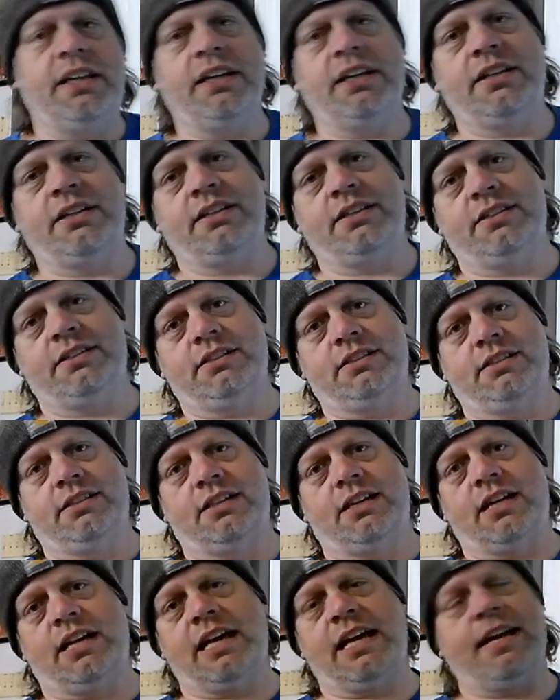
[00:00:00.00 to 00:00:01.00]

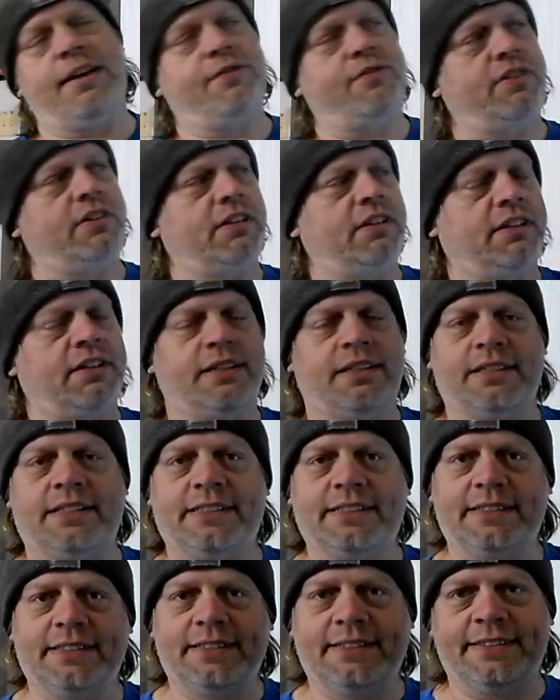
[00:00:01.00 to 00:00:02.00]
I have
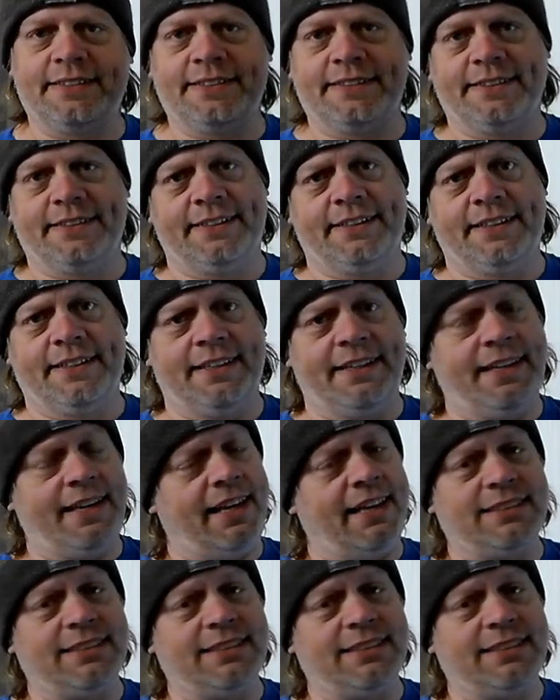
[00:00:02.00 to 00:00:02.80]
a,